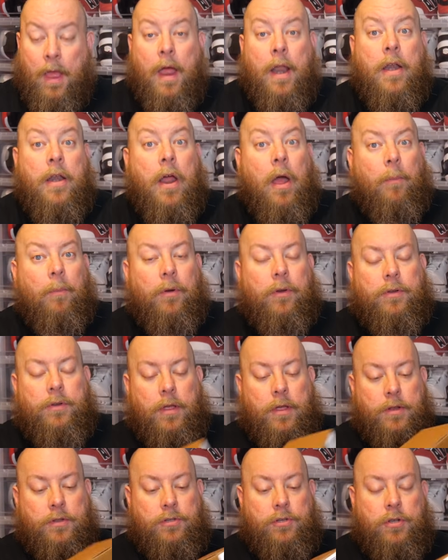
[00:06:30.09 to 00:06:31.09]
Number
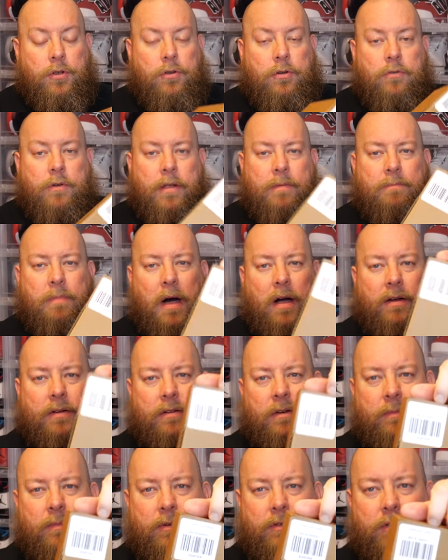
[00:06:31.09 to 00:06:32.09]
two in box
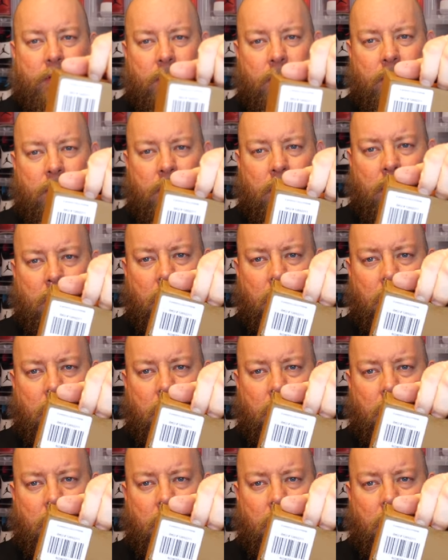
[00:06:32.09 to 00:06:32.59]
number two,